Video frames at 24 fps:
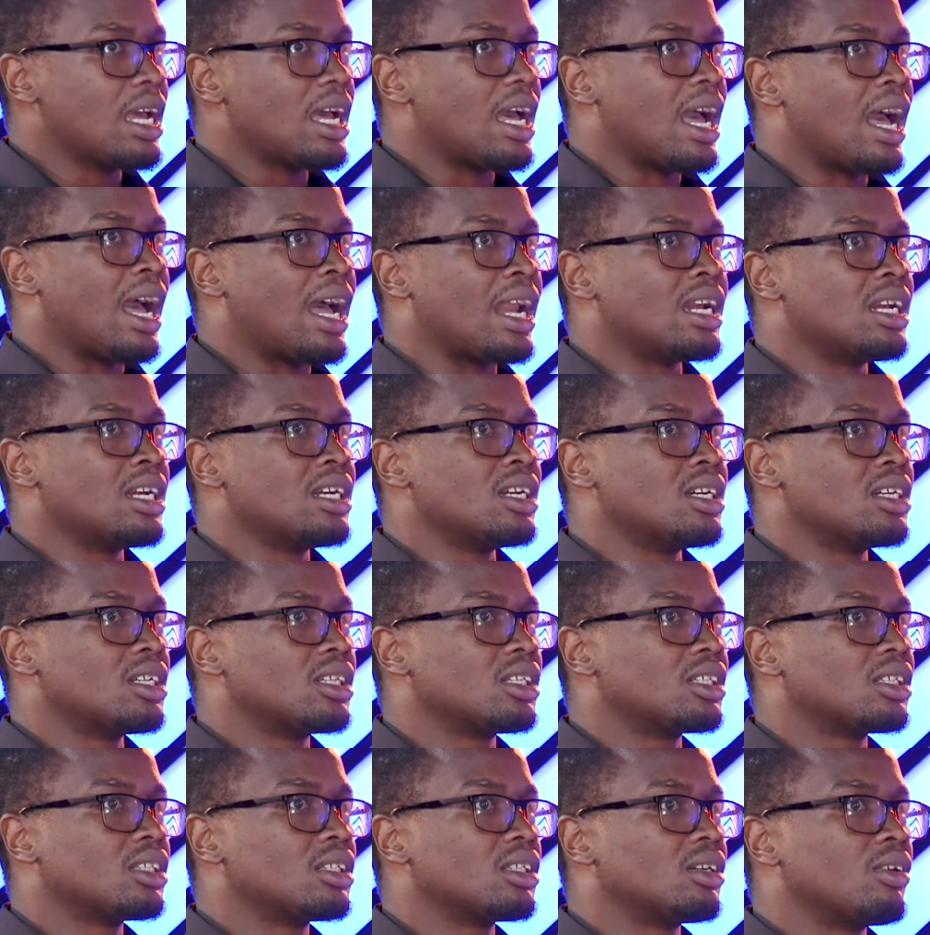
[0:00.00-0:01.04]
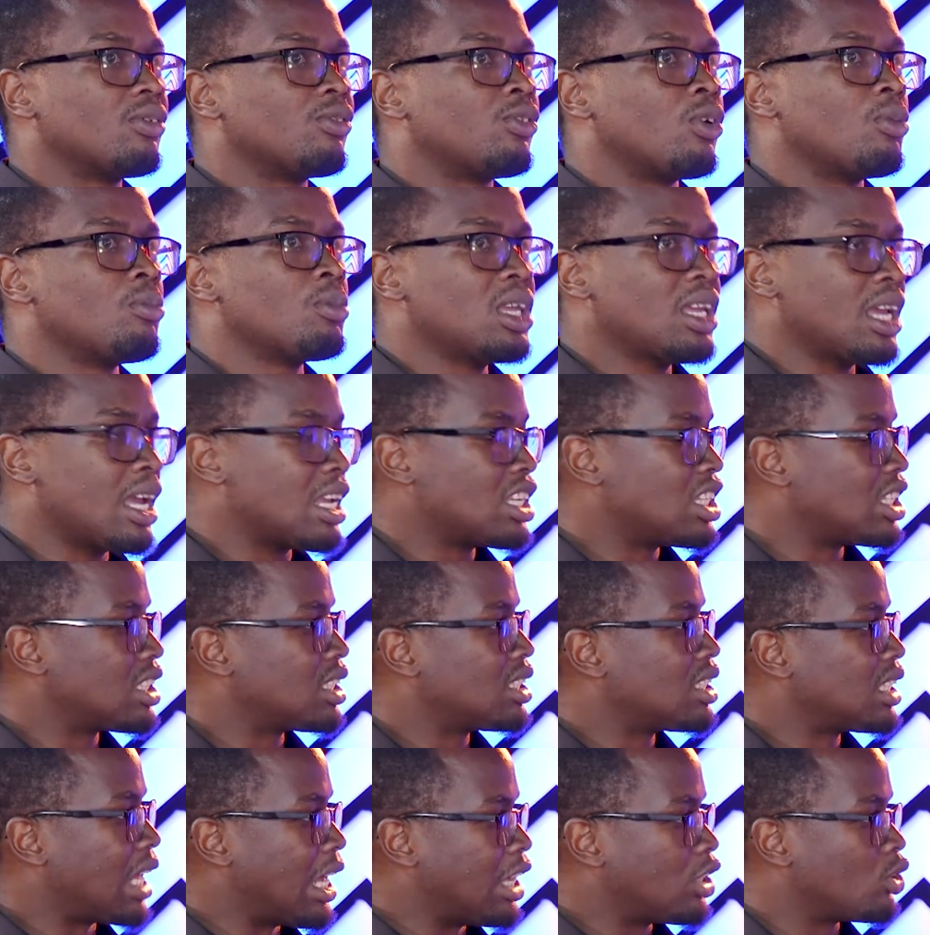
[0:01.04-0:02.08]
And for me, I just
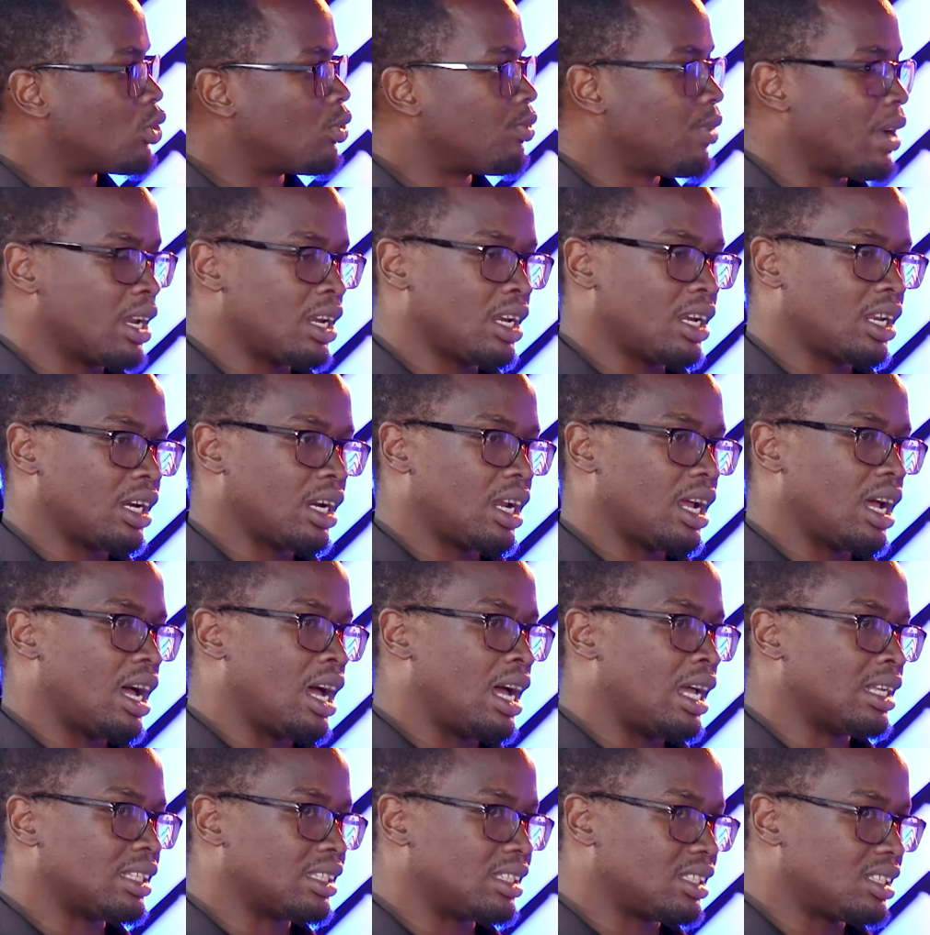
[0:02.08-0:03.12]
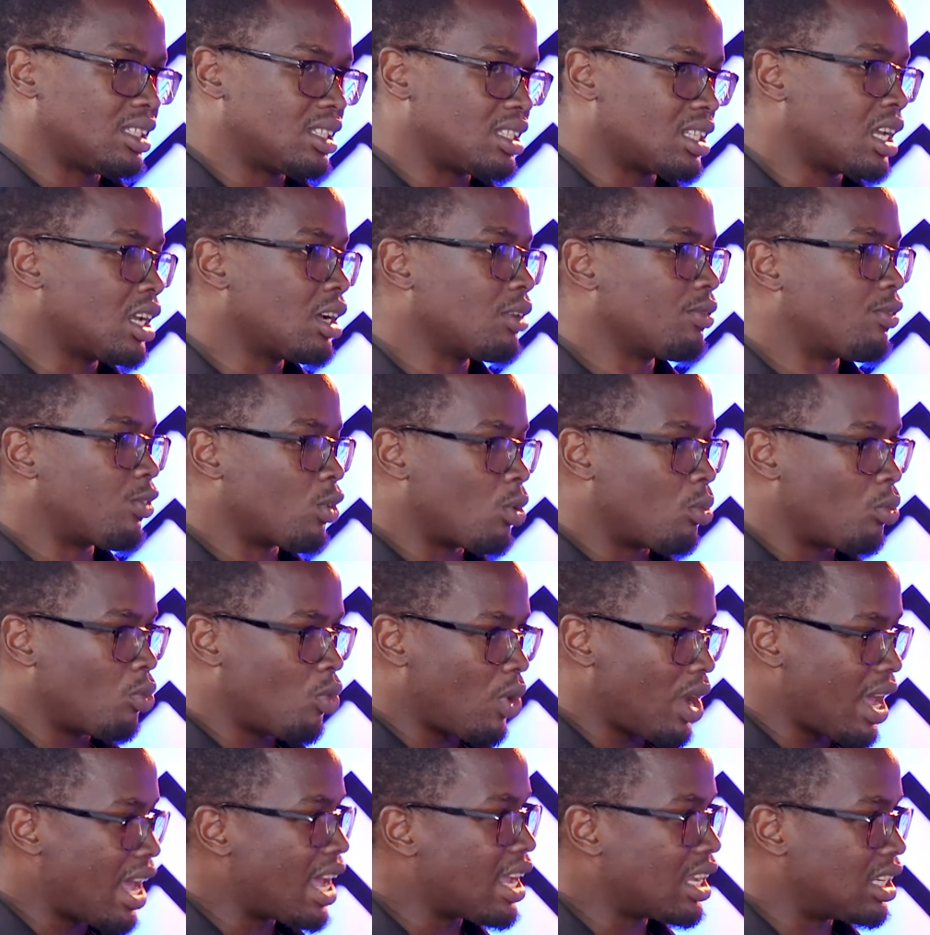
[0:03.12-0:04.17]
try to find a string from
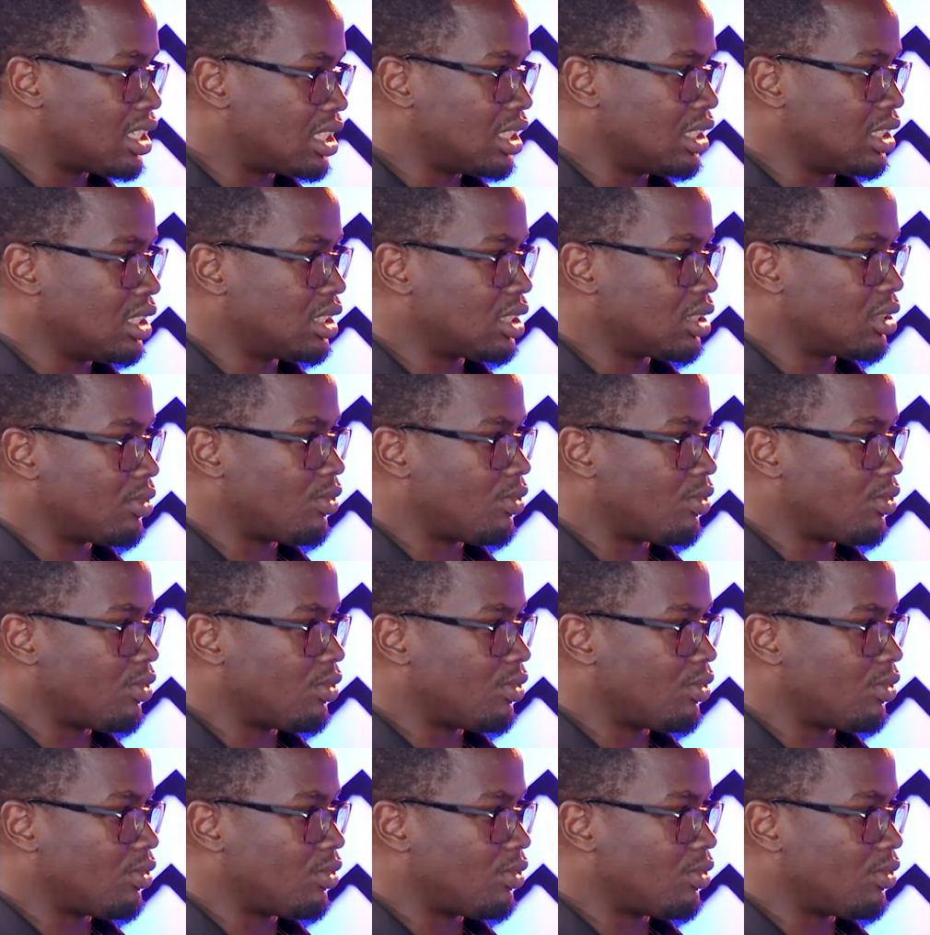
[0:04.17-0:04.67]
where it is,